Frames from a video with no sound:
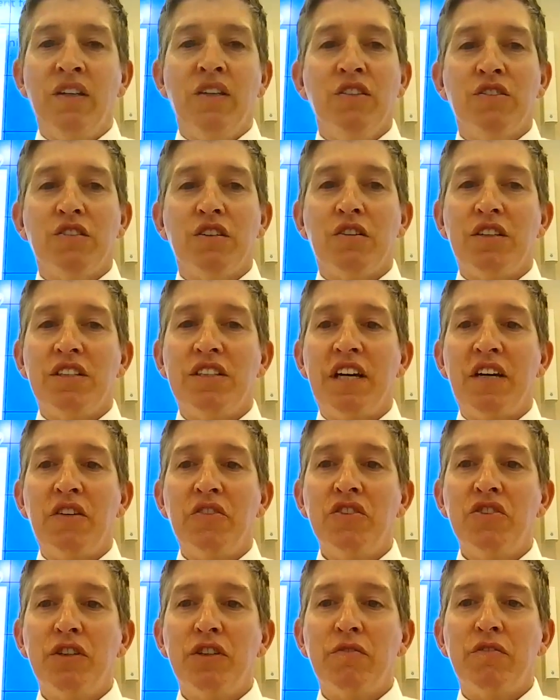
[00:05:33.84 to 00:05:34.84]
So the
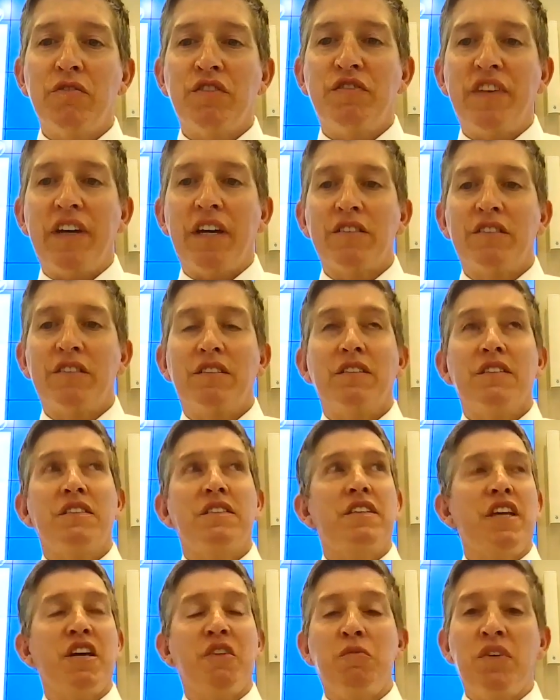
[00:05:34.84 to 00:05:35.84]
downstream effects, the
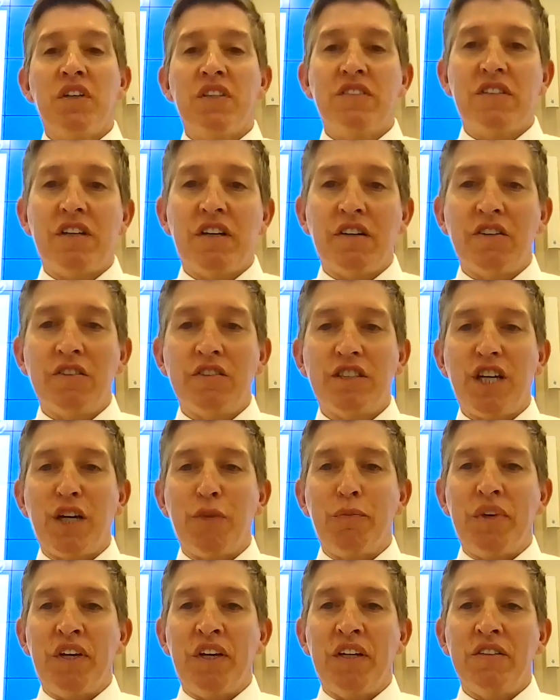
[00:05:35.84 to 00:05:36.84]
stigma,
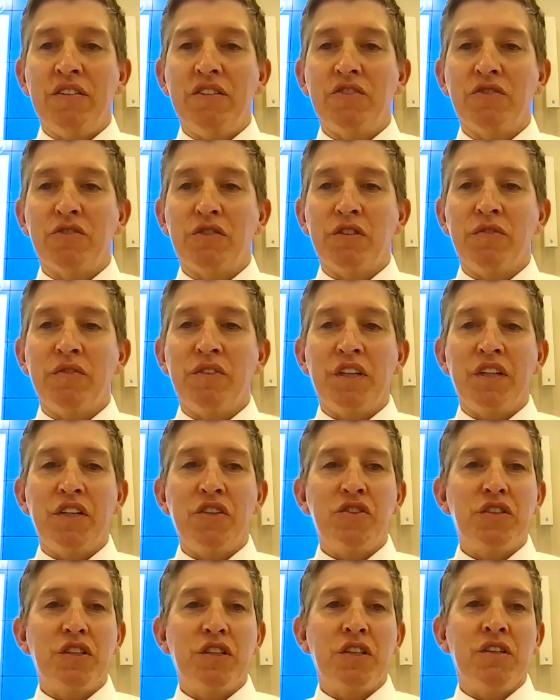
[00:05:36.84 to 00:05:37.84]
stereotyping,
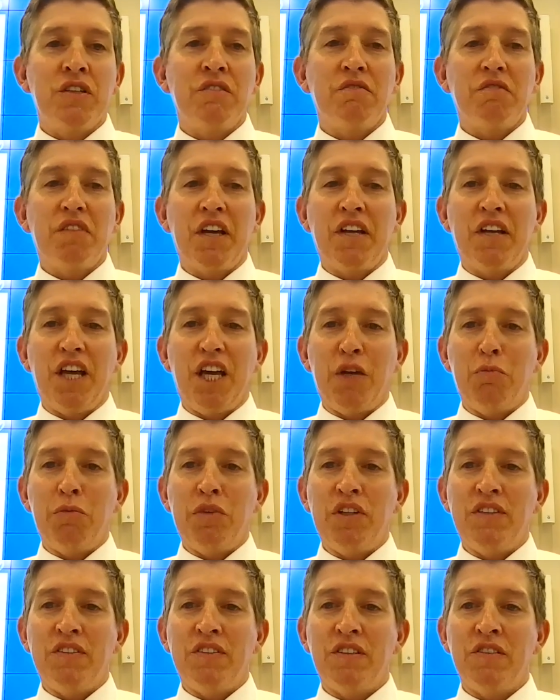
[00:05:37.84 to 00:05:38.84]
discrimination, and
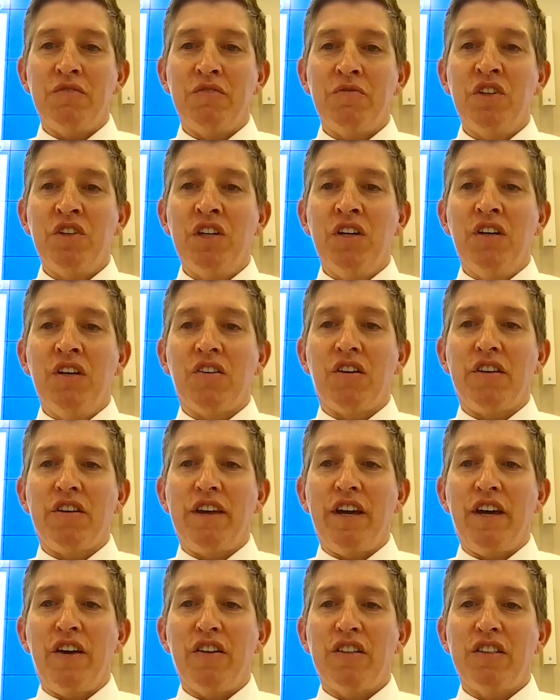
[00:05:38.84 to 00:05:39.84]
ableism are the
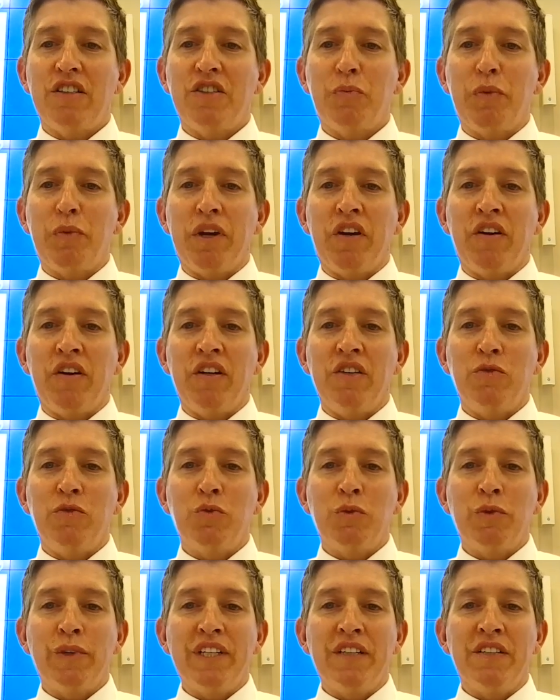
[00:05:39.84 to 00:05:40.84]
health disparities
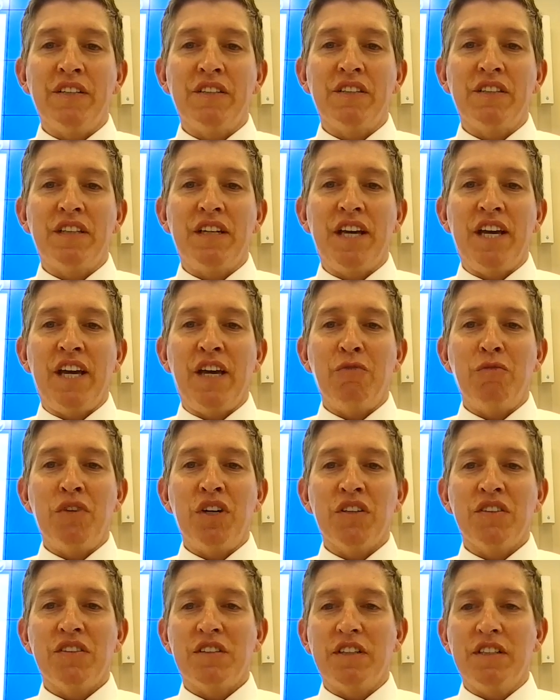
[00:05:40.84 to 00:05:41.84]
we witness today
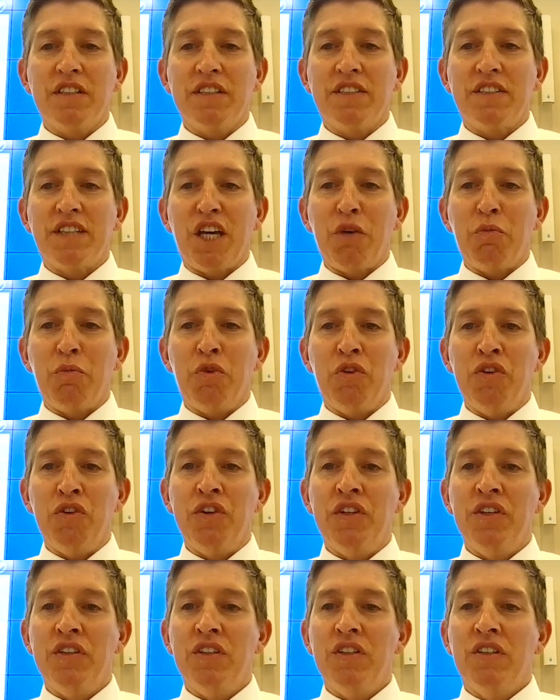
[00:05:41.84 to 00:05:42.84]
amongst the disabled.
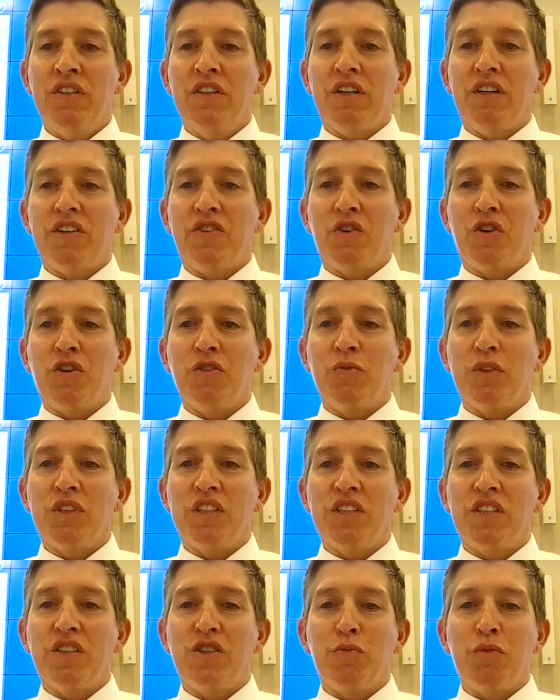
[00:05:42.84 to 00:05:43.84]
Adults with
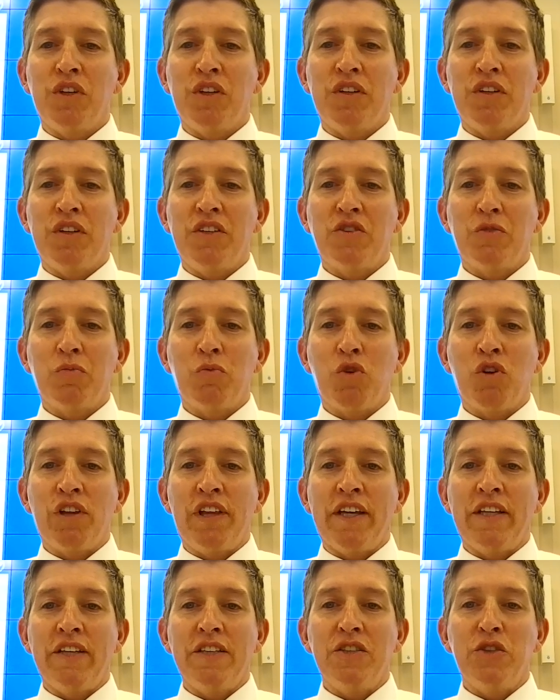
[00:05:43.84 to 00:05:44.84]
disabilities are more
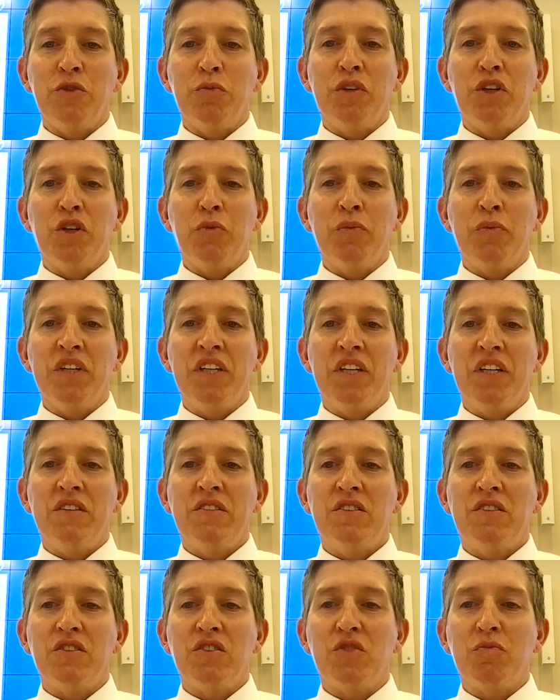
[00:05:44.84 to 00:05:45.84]
likely to be obese,
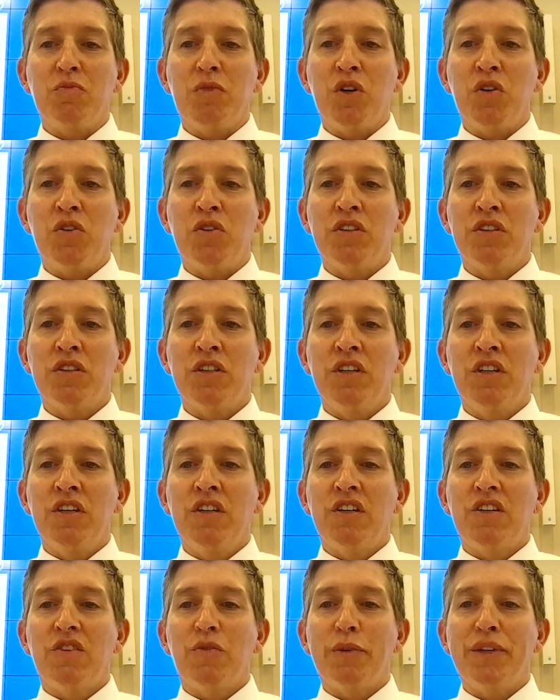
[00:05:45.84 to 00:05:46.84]
to smoke,
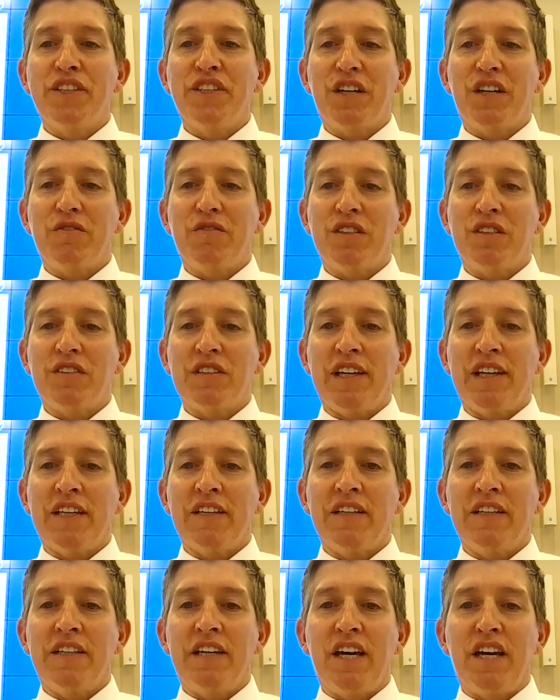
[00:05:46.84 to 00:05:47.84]
3 times as
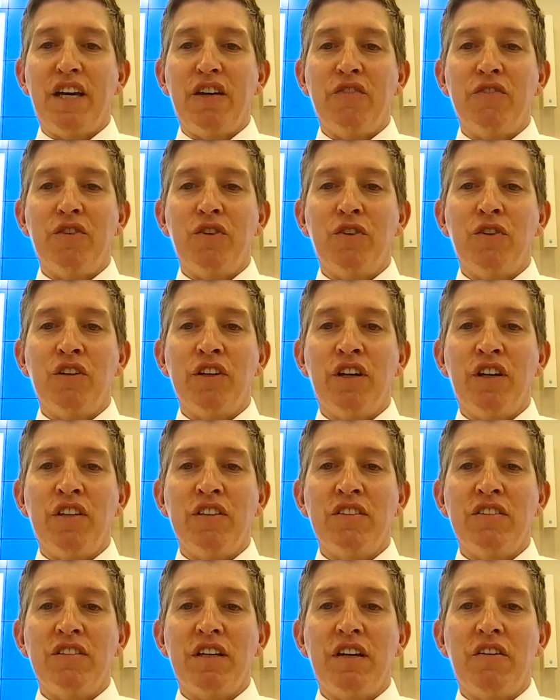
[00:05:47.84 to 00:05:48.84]
likely to have early
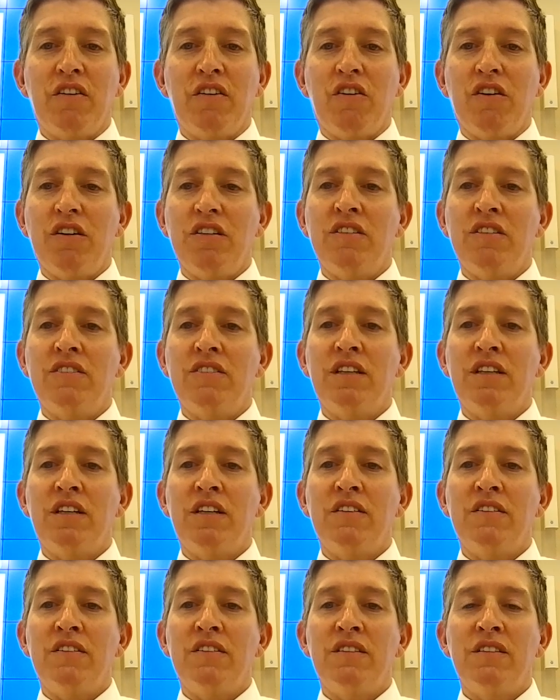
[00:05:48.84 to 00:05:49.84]
onset heart
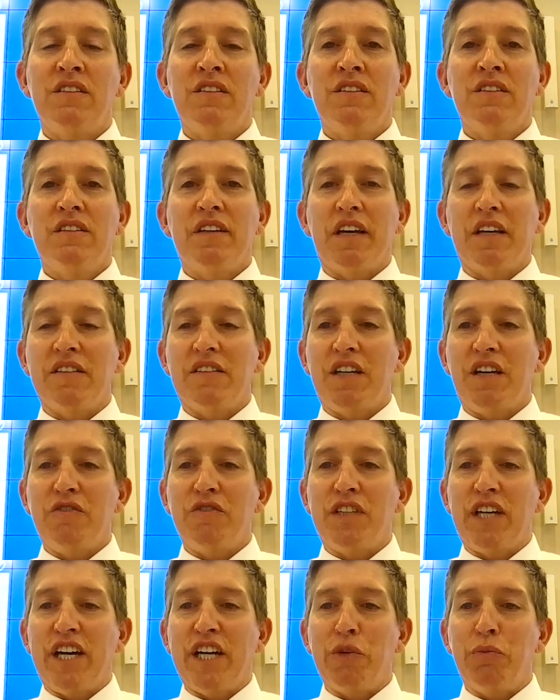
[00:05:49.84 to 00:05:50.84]
disease and to
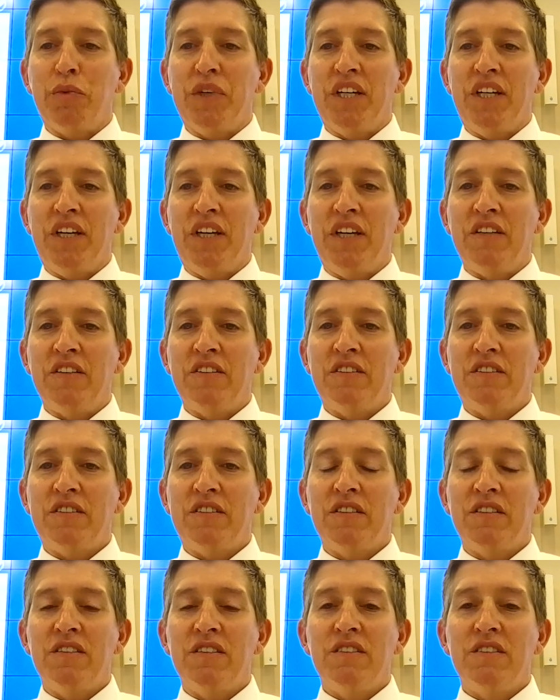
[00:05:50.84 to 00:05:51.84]
have diabetes.
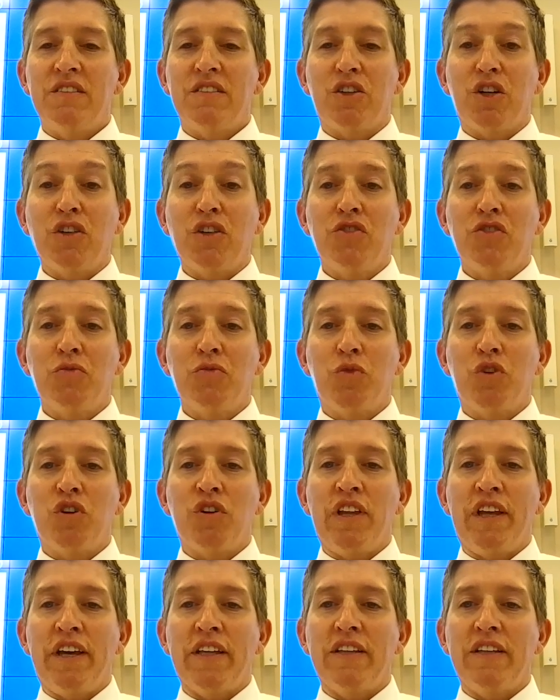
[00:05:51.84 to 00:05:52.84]
They're also more
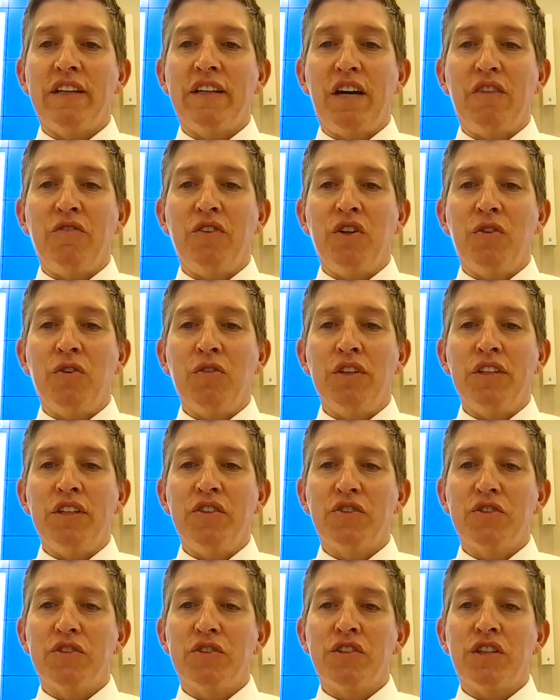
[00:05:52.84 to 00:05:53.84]
likely to have no
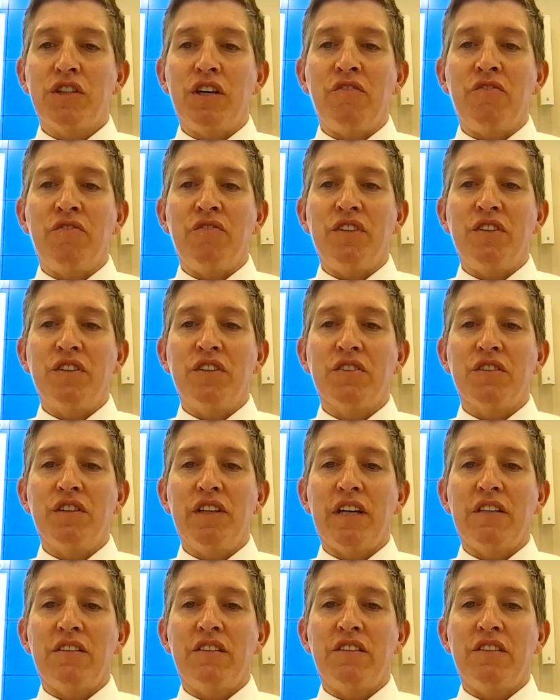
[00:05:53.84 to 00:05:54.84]
leisure time, physical
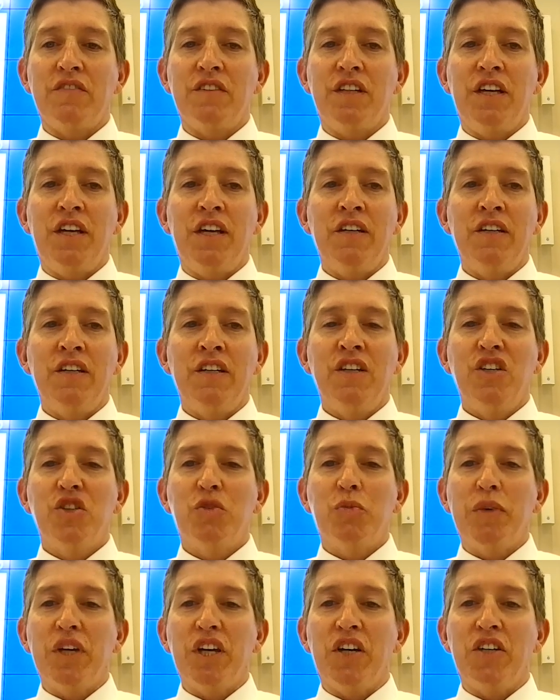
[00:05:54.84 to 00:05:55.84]
activity,
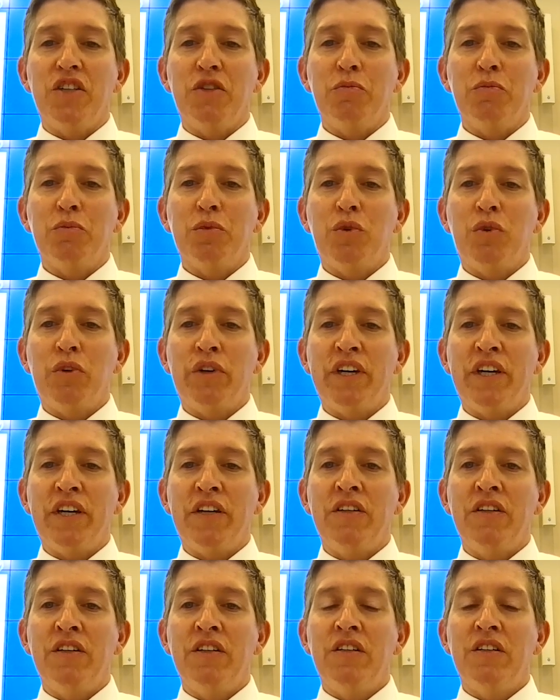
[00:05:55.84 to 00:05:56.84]
to be
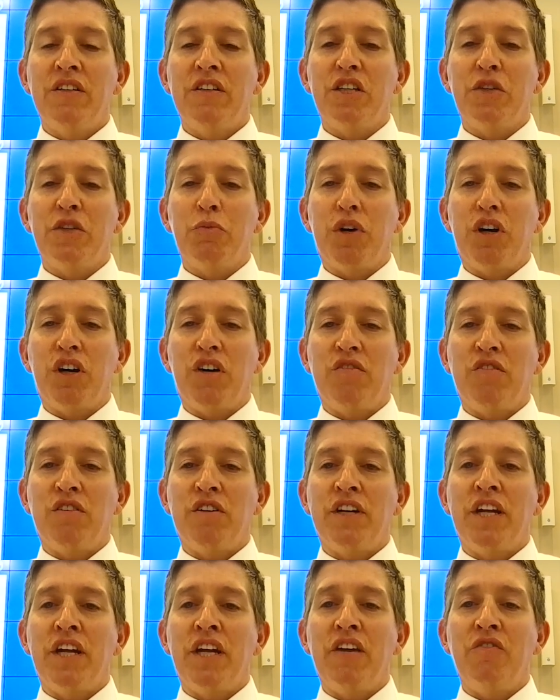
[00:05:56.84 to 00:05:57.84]
unemployed, in
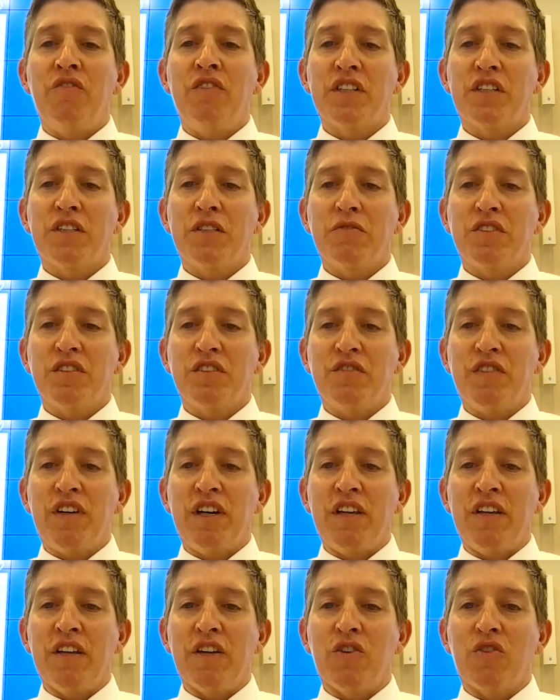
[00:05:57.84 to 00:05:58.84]
poverty, victims of
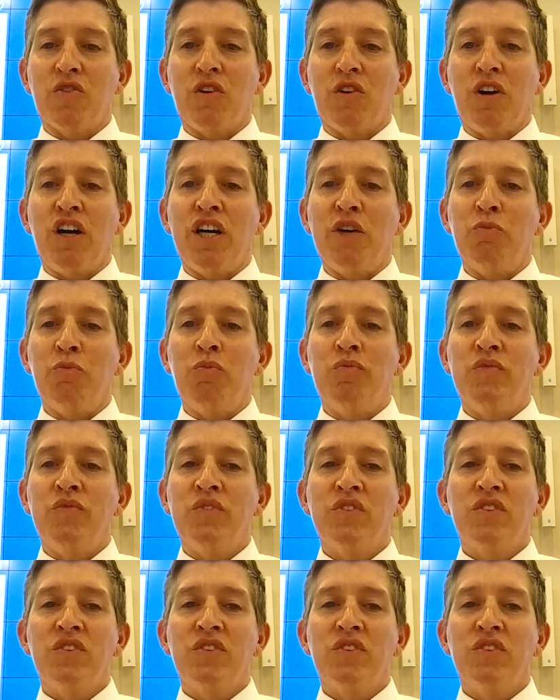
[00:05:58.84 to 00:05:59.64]
violent crime.